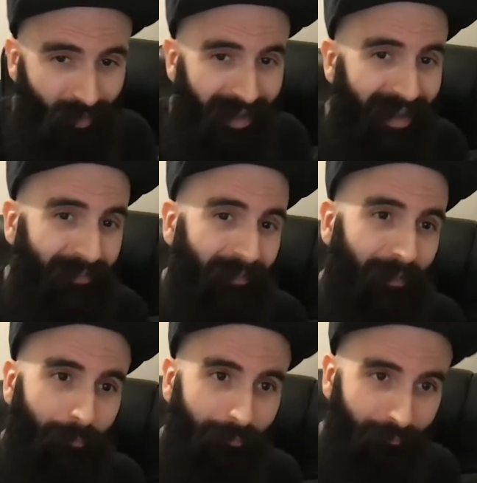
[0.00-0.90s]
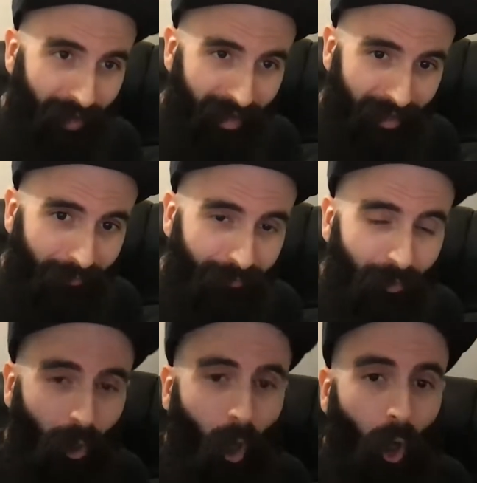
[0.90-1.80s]
it's the 5
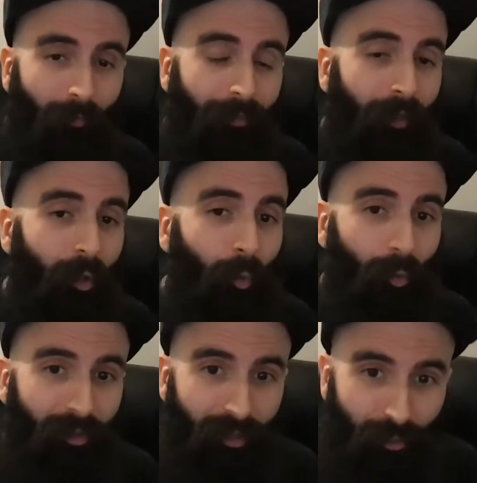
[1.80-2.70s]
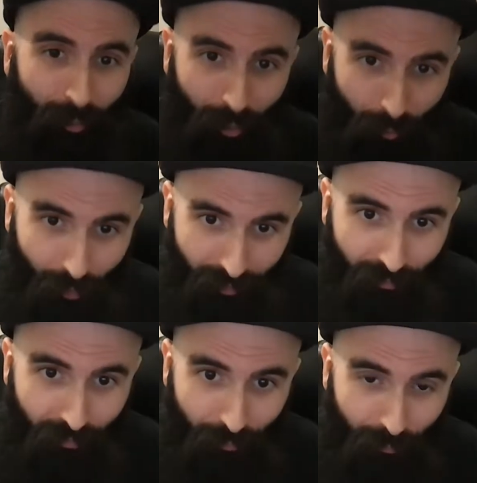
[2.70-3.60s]
of the chord that you're going
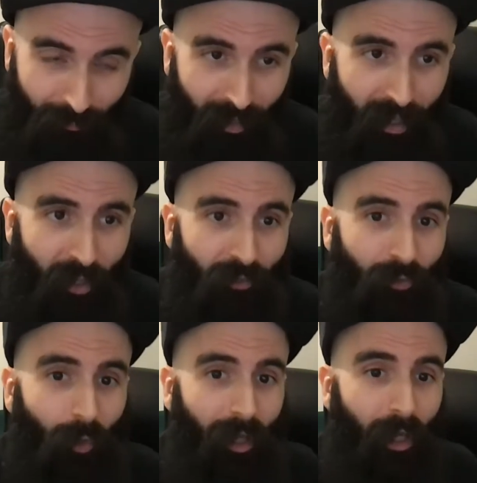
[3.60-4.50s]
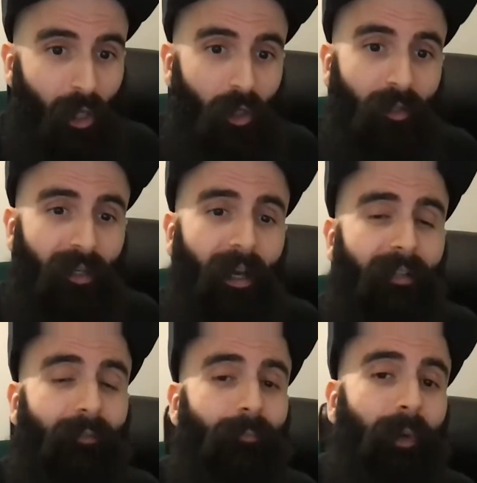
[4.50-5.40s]
to. So I look
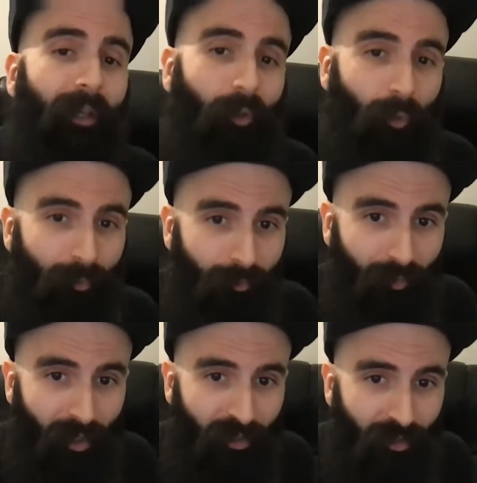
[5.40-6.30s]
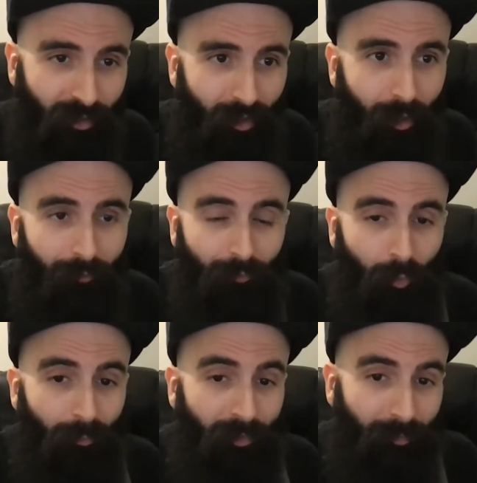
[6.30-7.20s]
at my chord progression
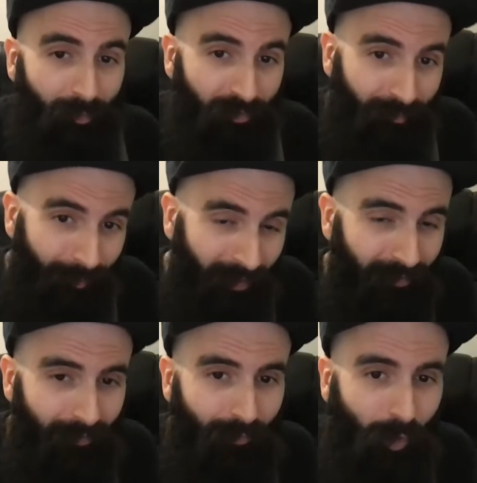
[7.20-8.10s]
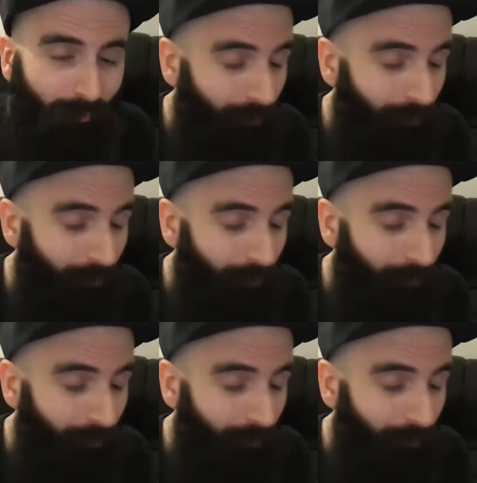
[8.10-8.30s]
from the perspective of the